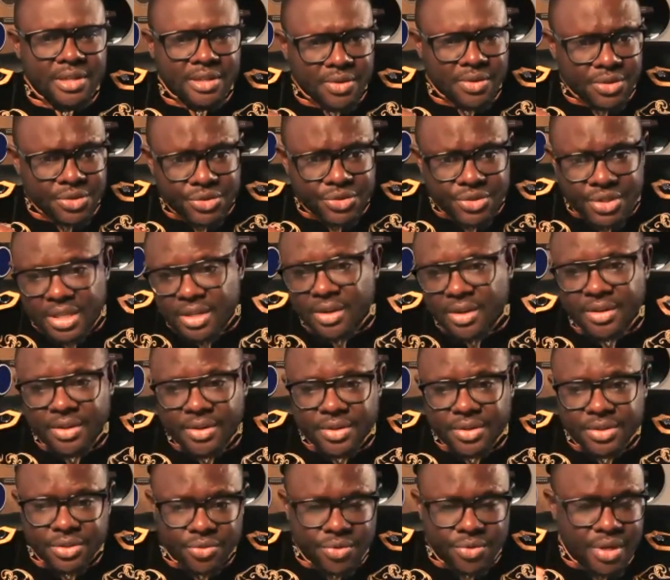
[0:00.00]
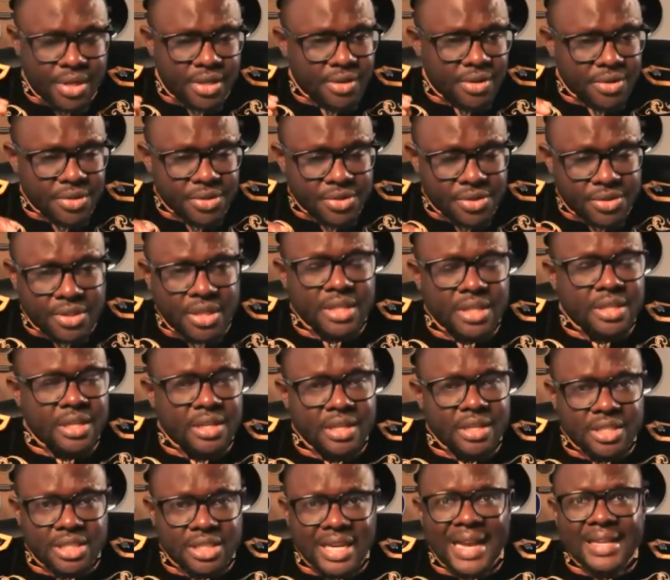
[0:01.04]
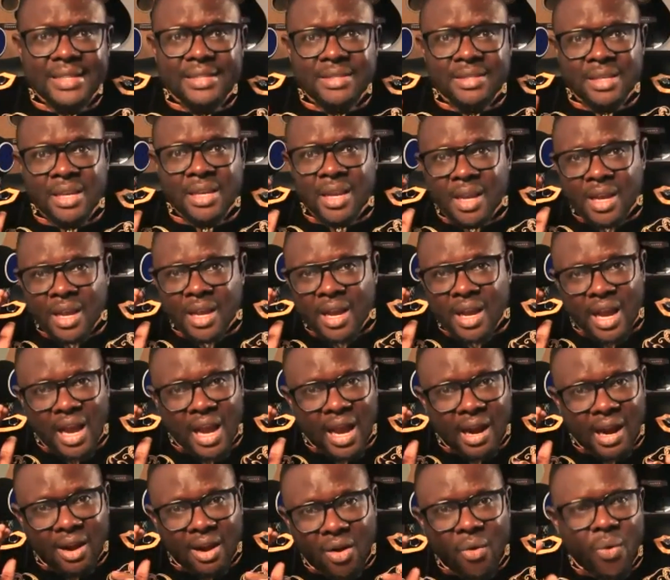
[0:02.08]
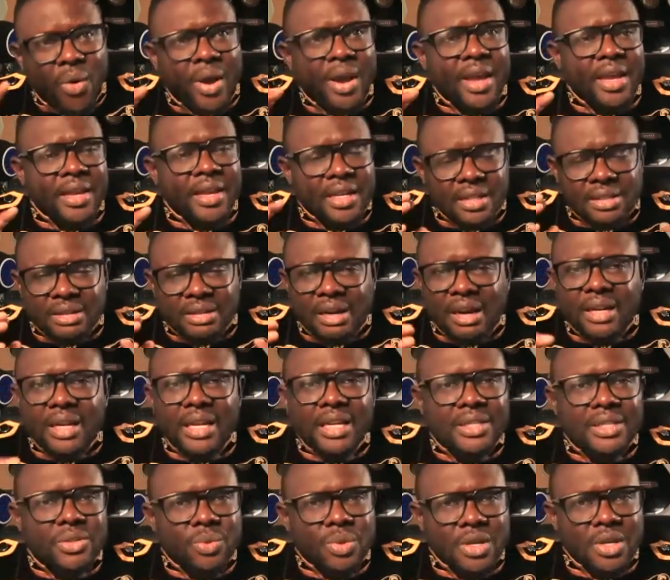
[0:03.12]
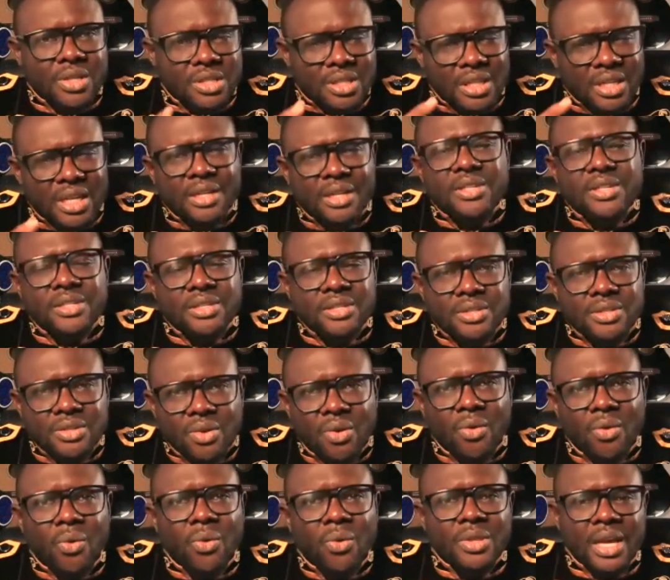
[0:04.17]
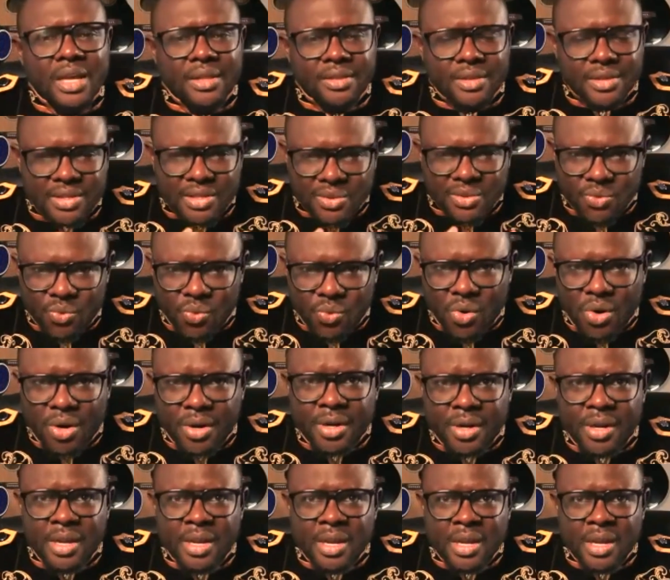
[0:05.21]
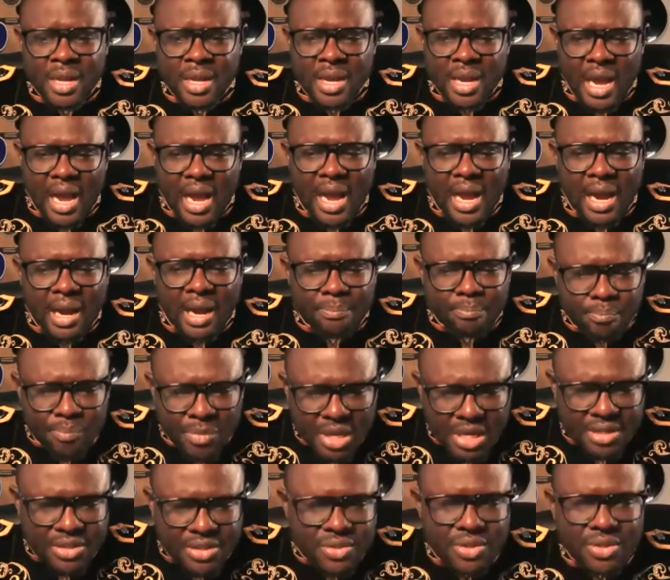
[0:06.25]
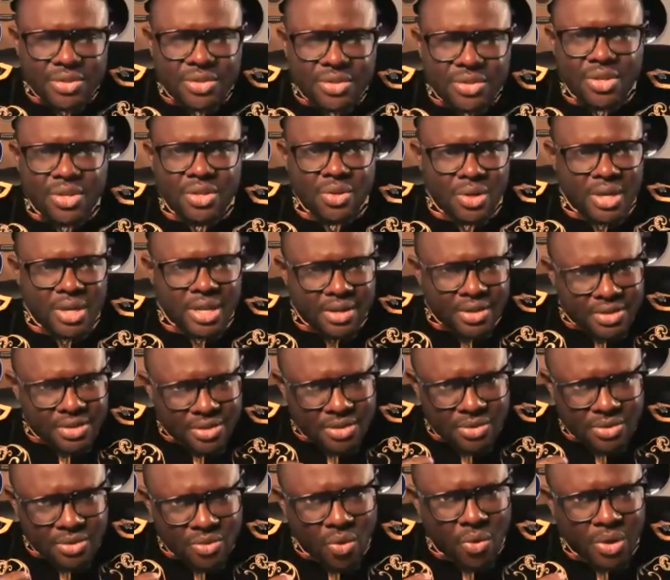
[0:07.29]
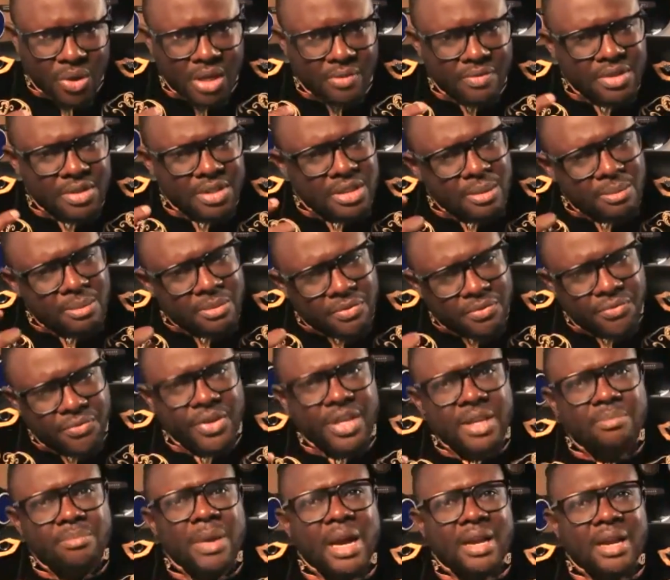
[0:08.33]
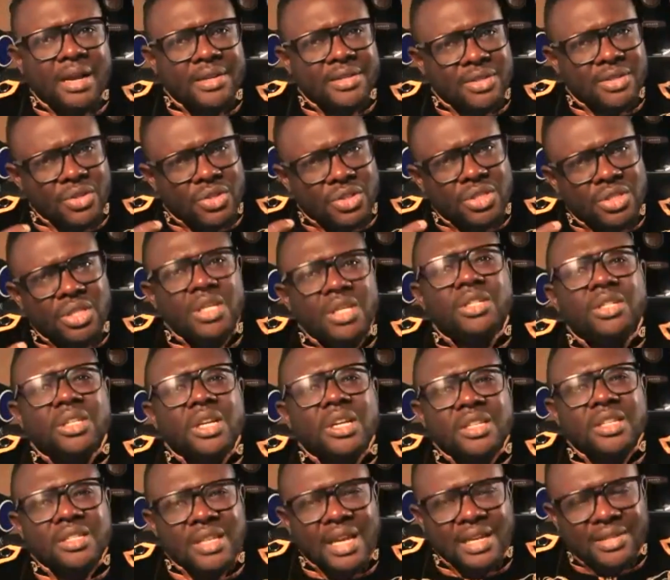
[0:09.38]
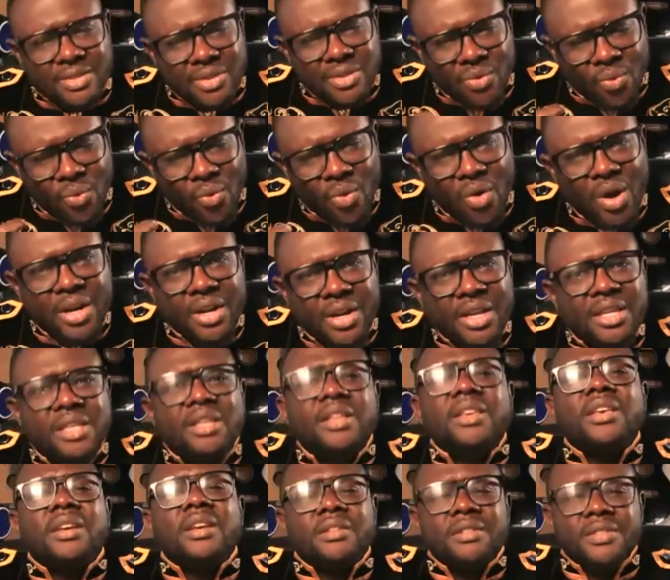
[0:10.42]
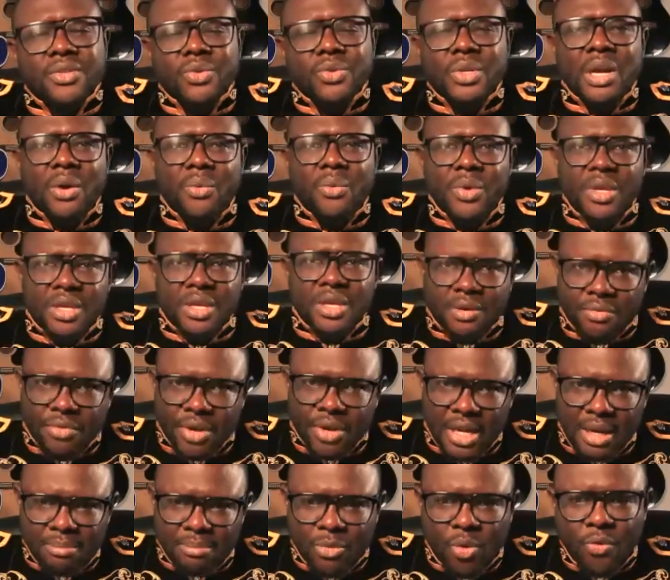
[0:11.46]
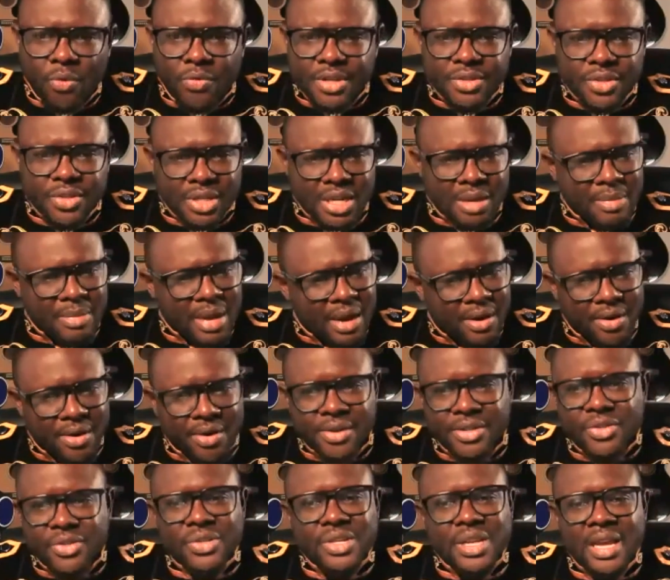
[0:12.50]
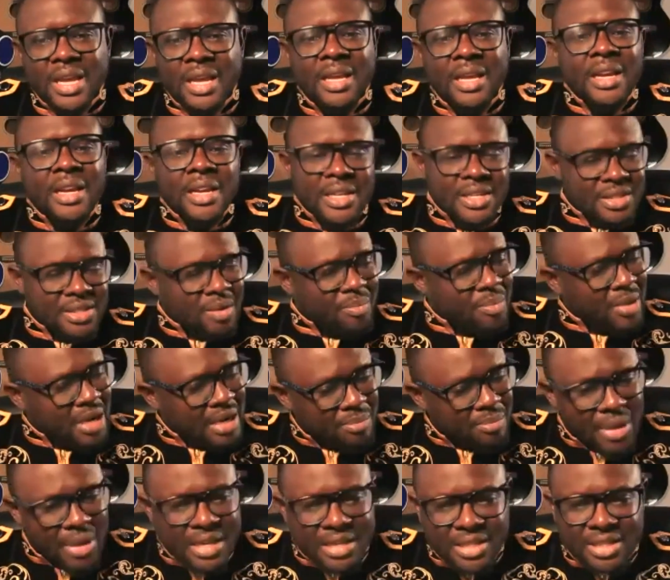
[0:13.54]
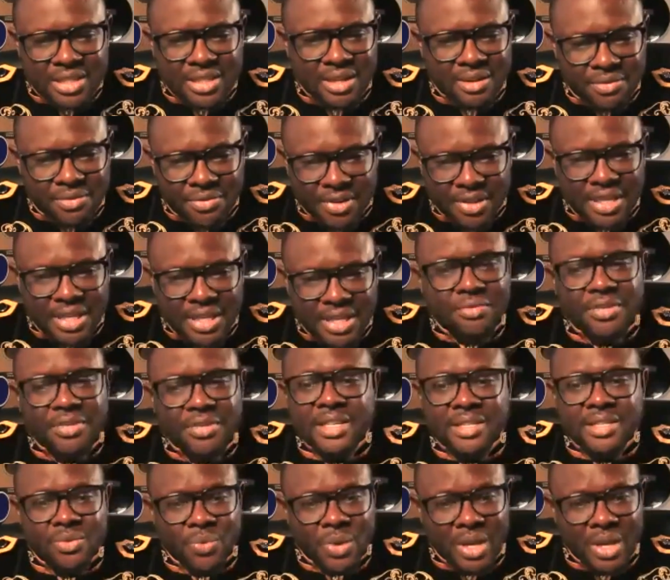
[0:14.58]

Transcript: You'll see it on your screen. You'll see it in the chats. Uh, go ahead and connect with us. Let us know that this word uh, ministered to you. Let us know. Give us some feedback as to teachings that you want to hear, so that we can really move into them. I heard today somebody mentioned forgiveness.